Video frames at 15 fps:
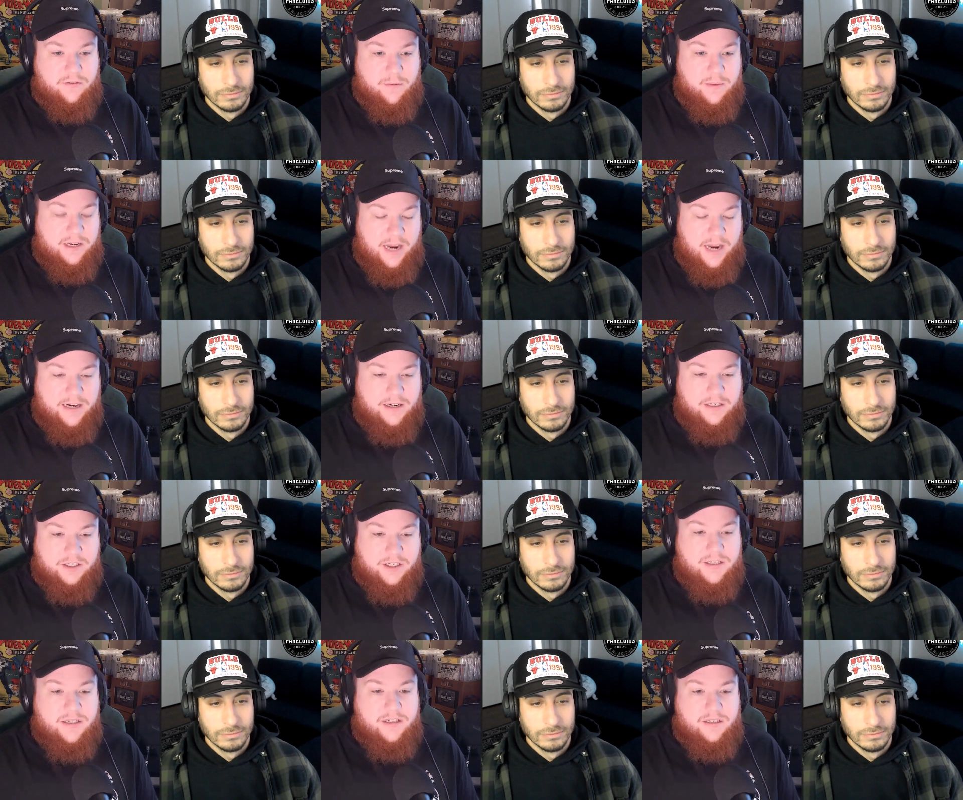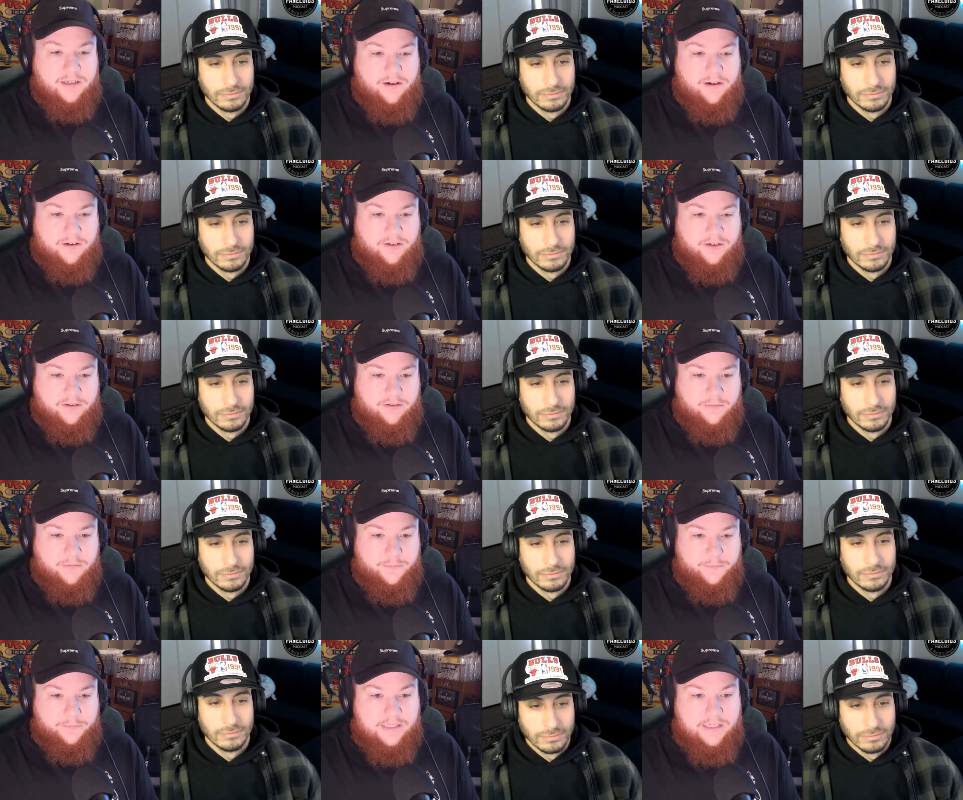Speaker 1: from the 90s Justice League cartoon,
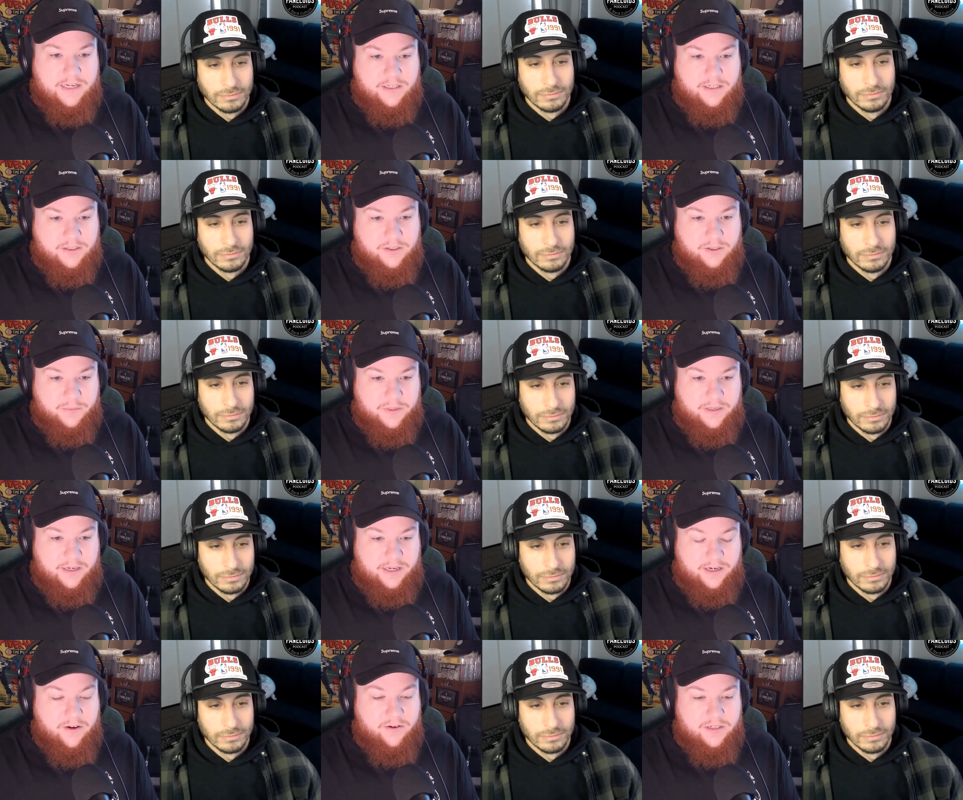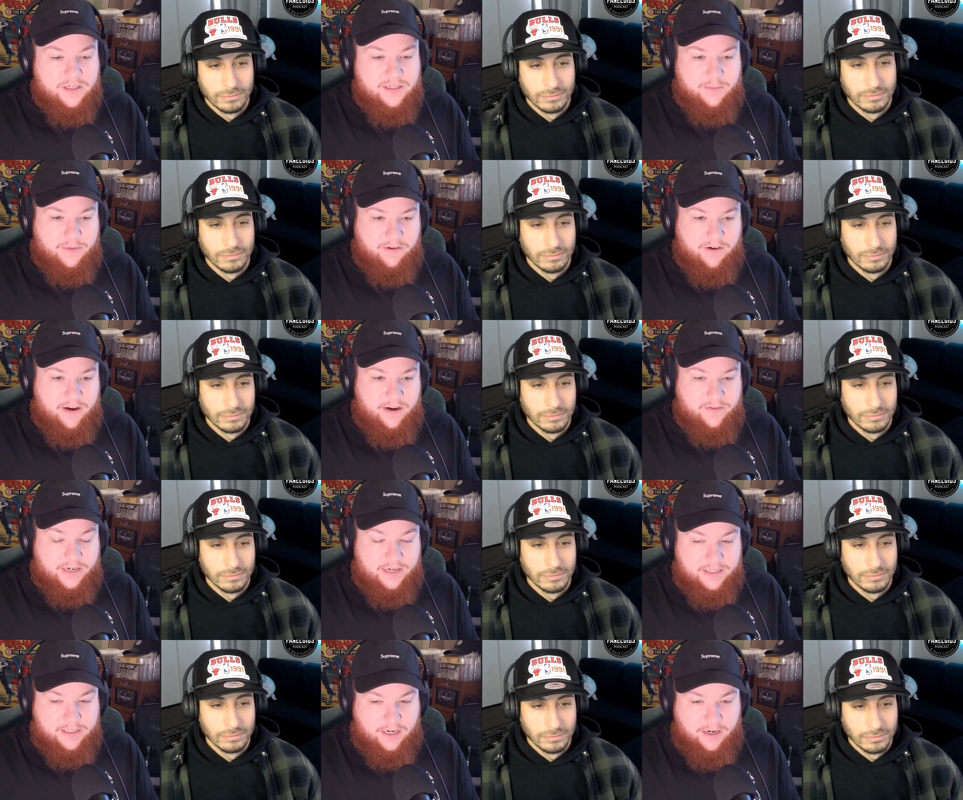He's not stupid. He knows his demographic,
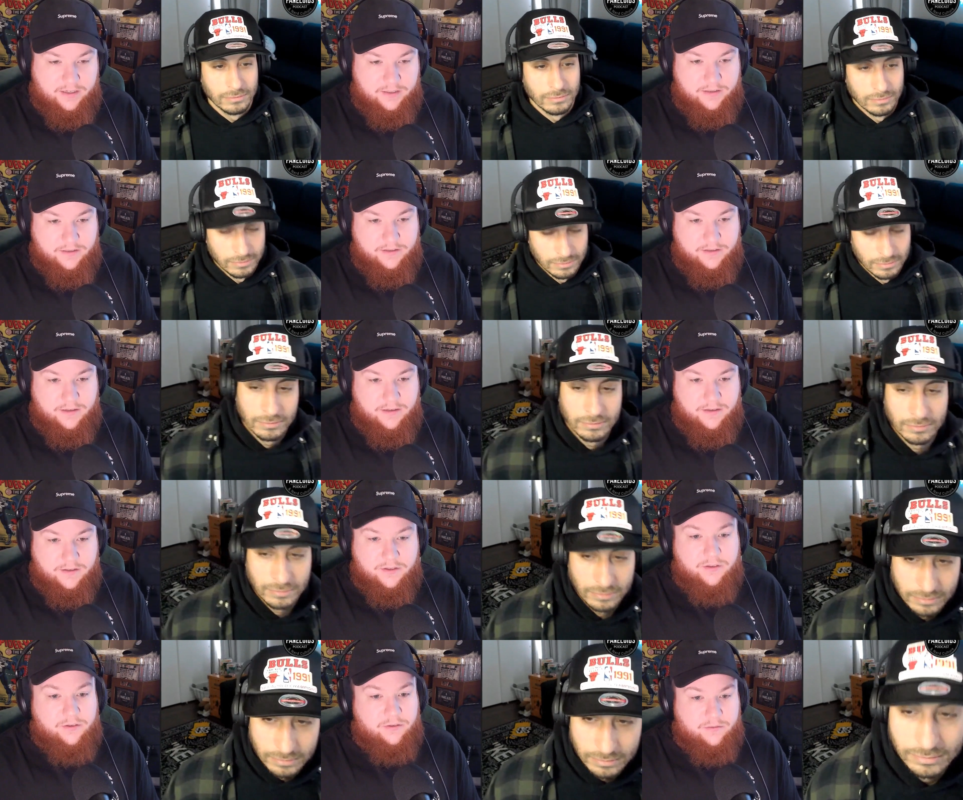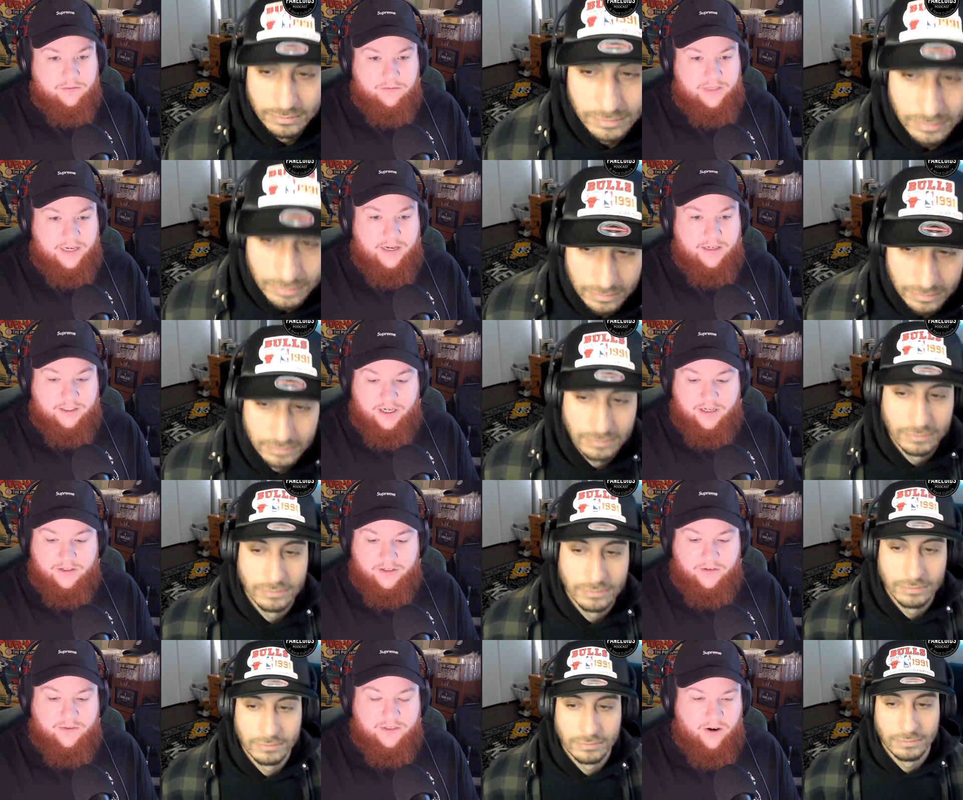and it's us. Mm-hmm. So yeah, John
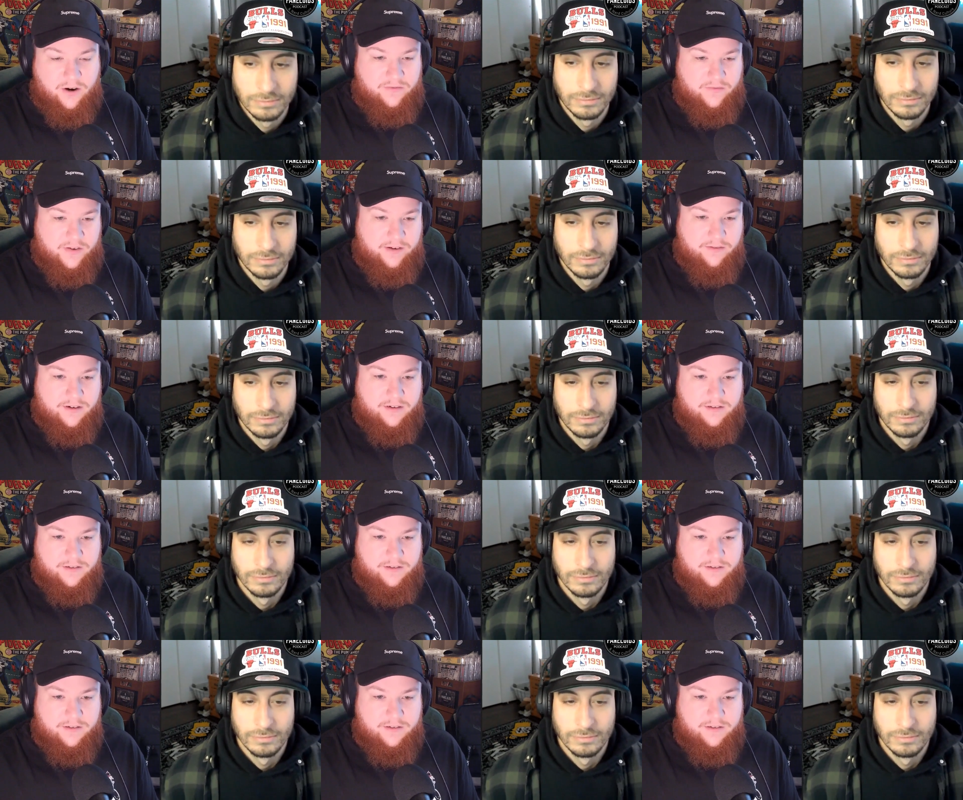Stewart's our favorite,